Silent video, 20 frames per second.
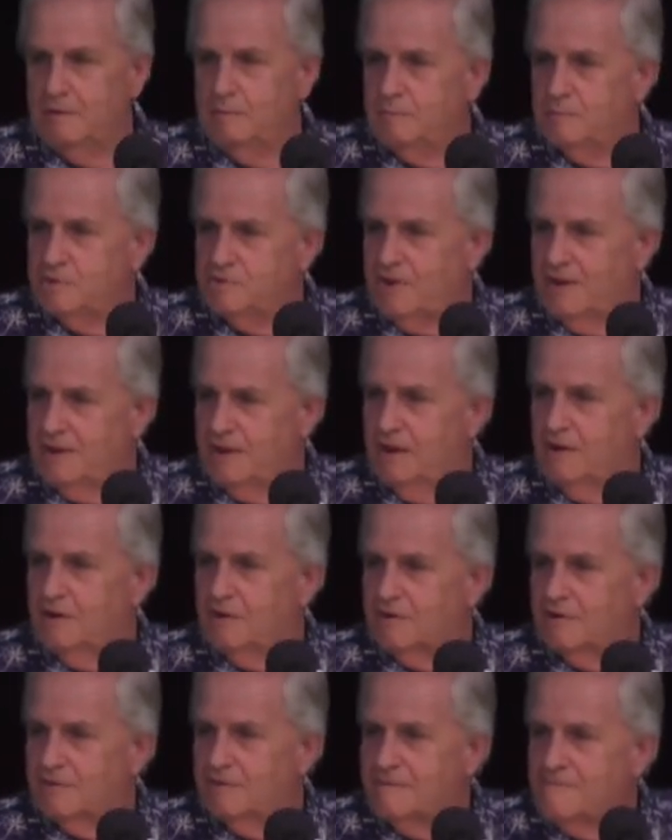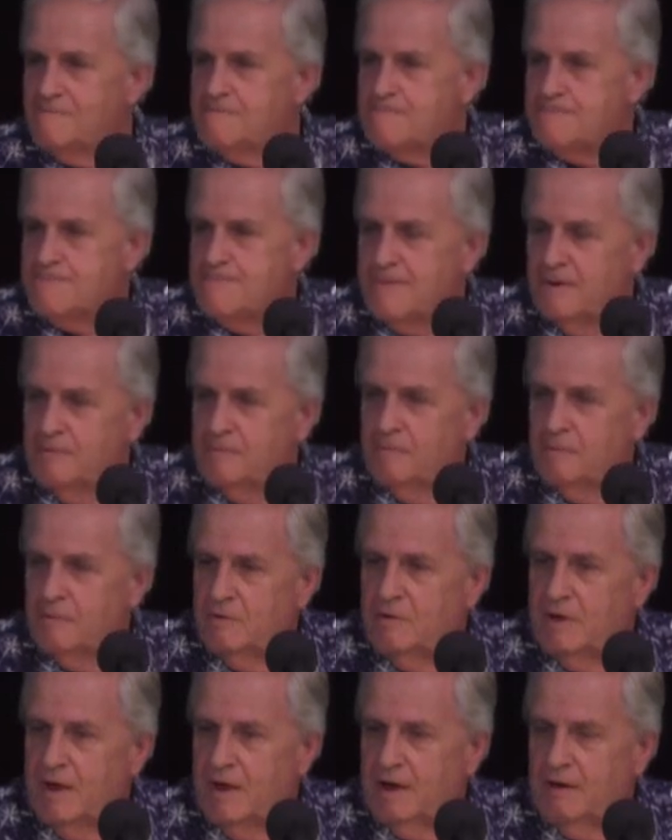She did it.
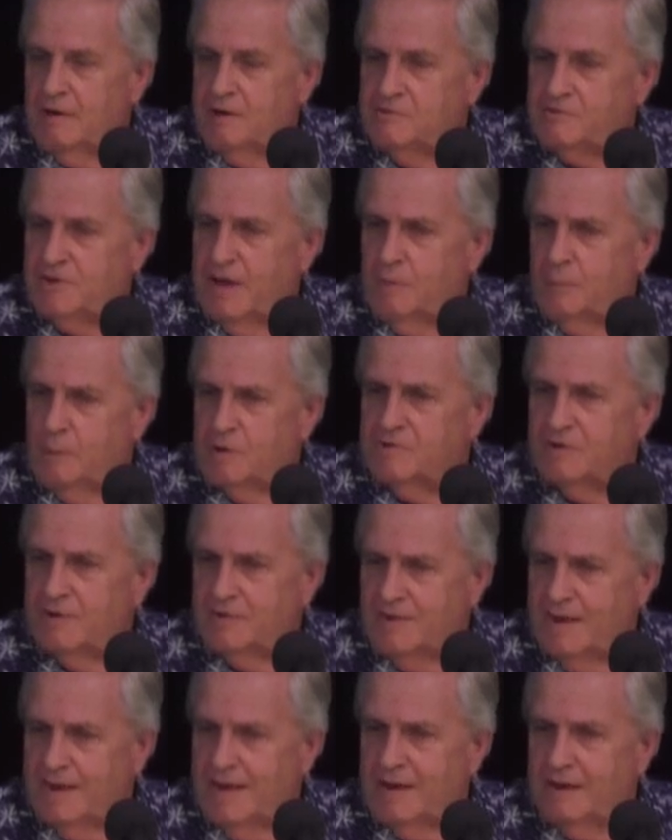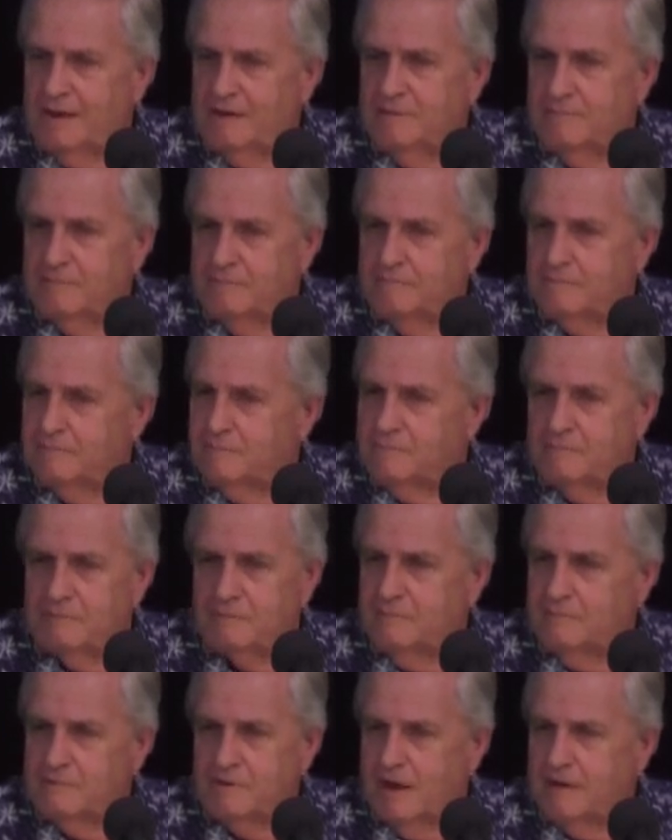Now, if she wasn't there,
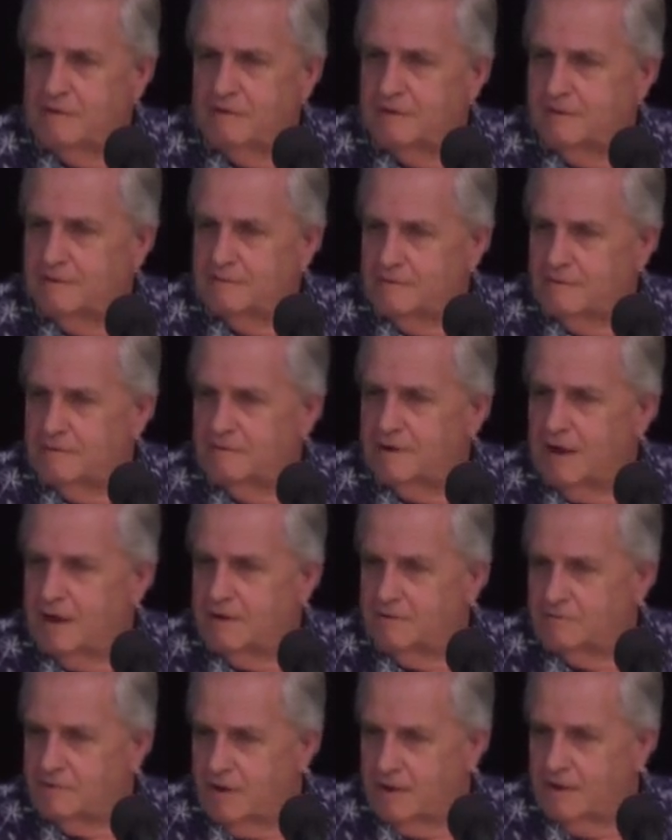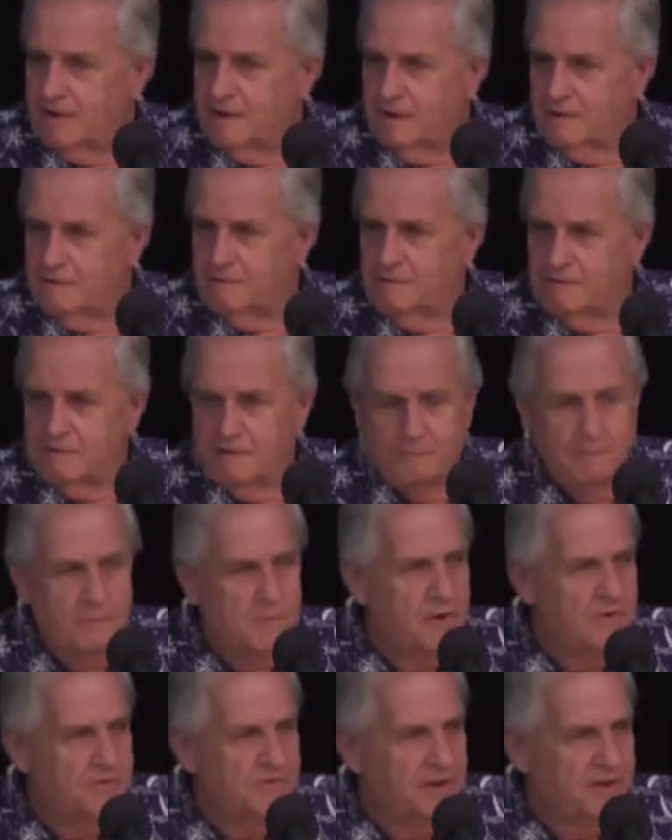that, that
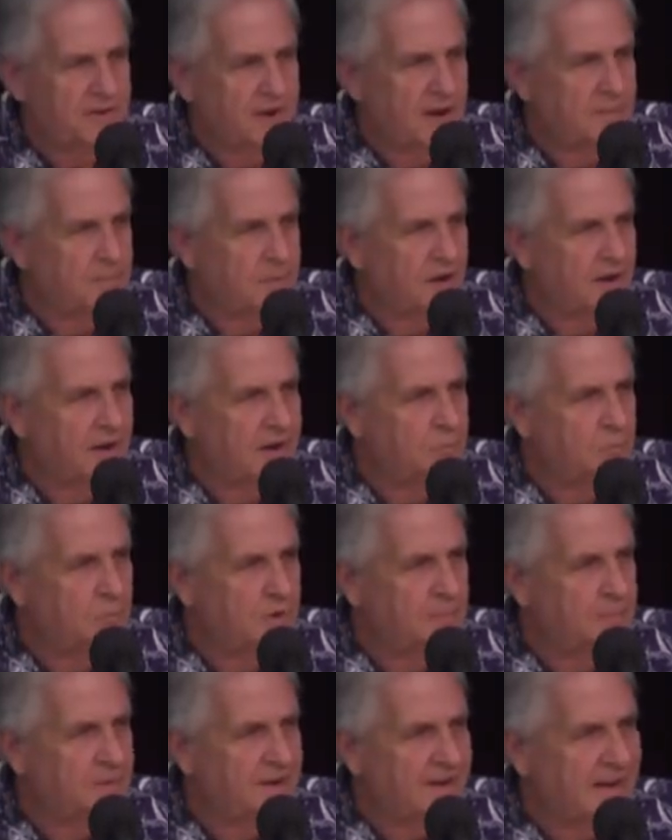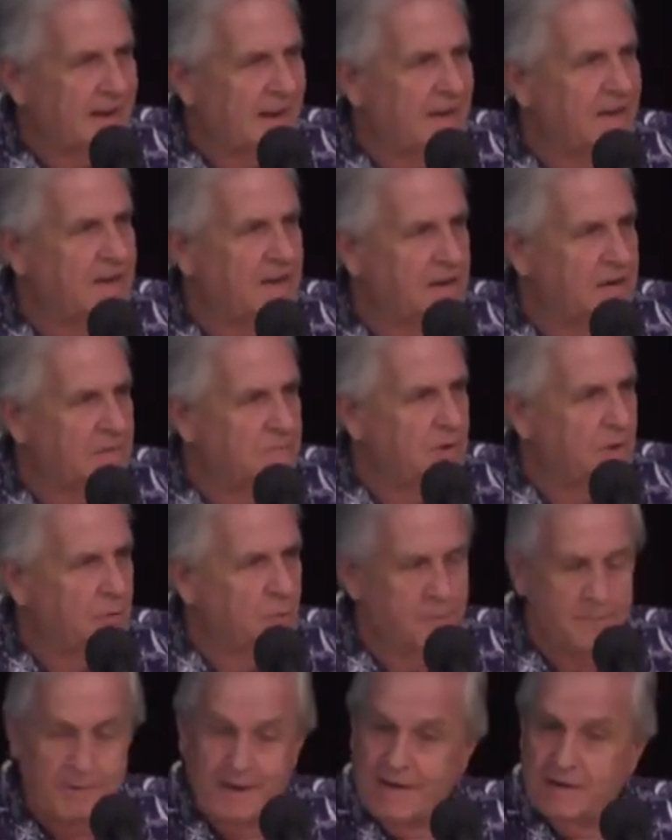music they played would have been lacking and would
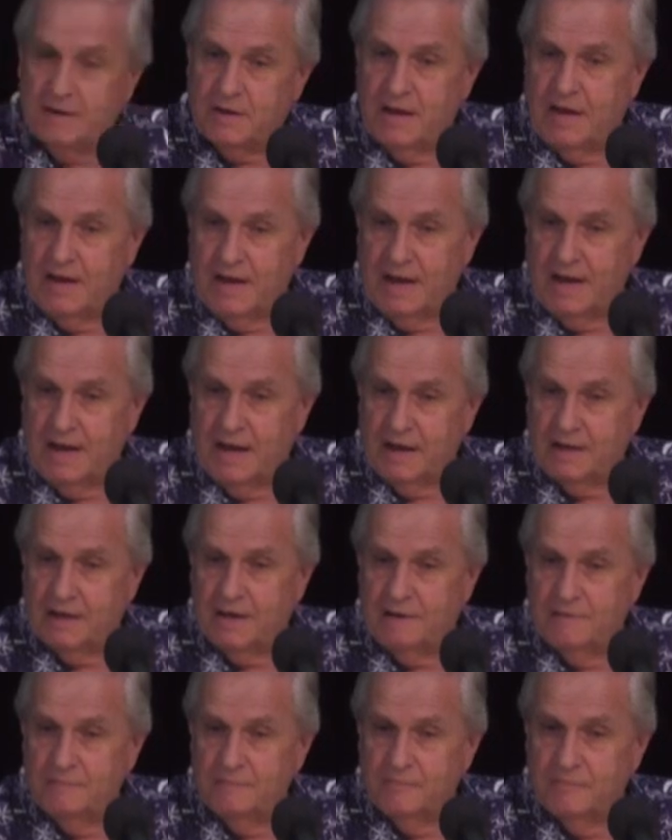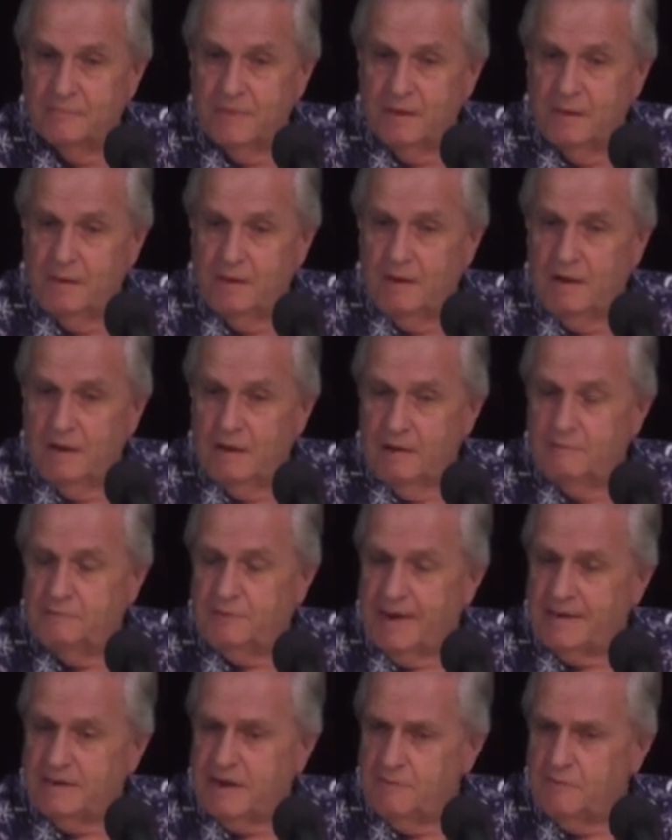have been clearly lacking. In
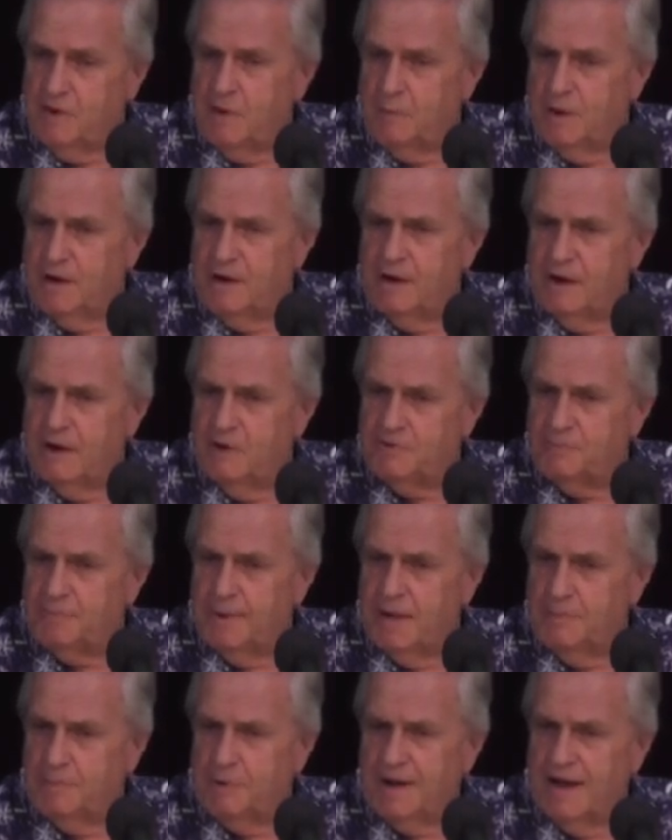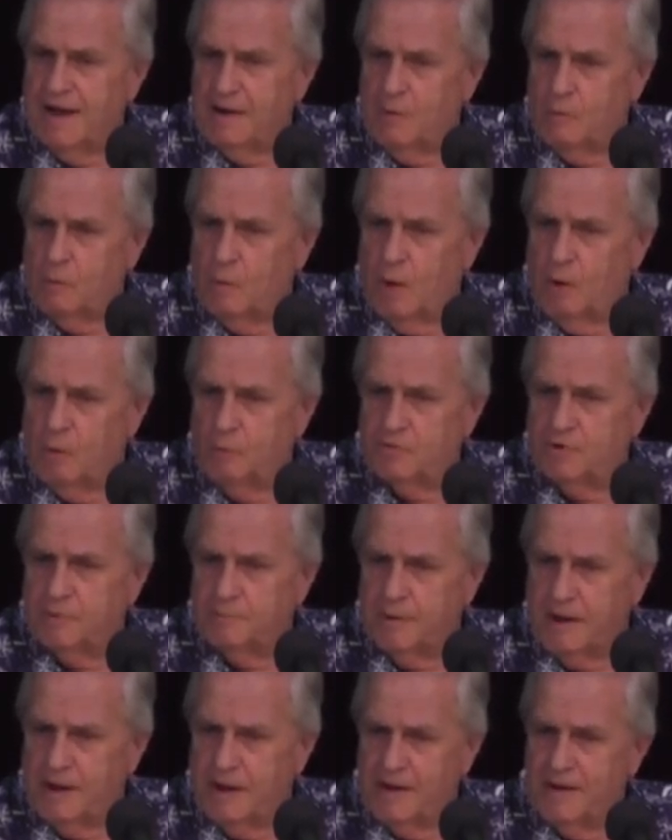fact, every one of those people had a role to
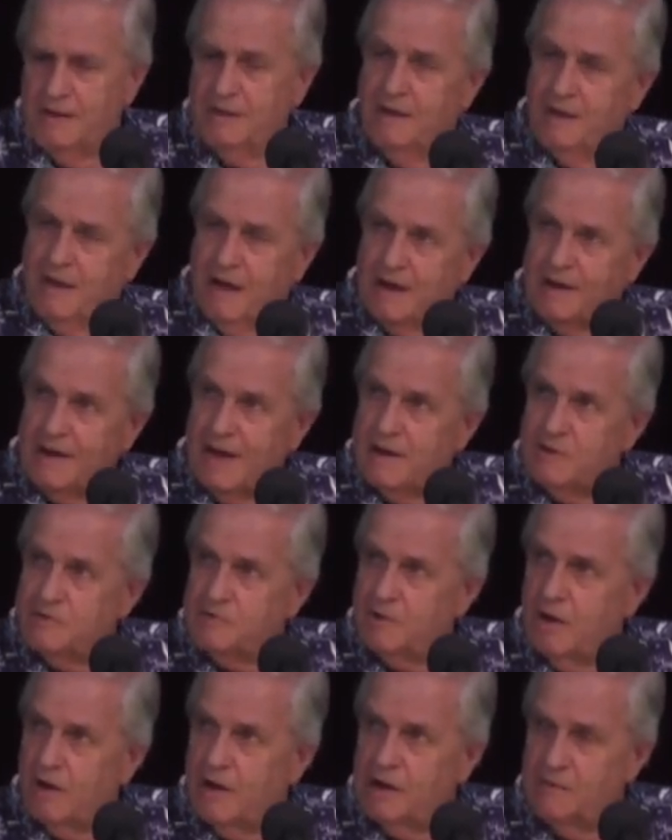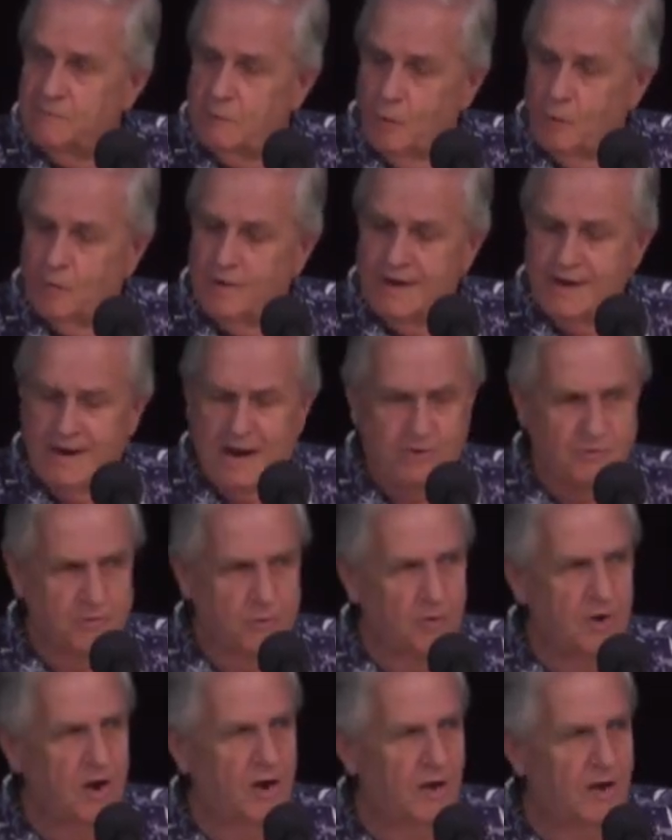play, and outside of all their
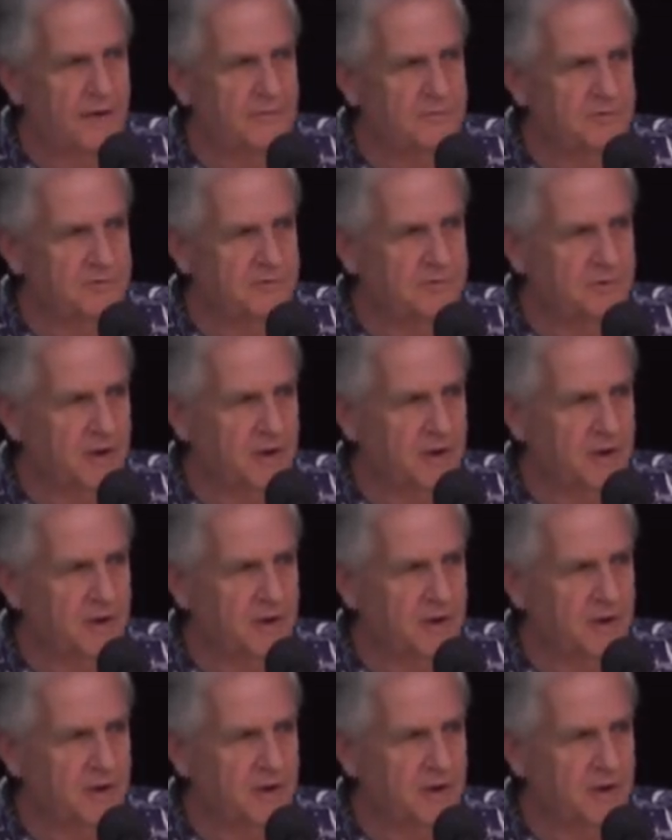natural lives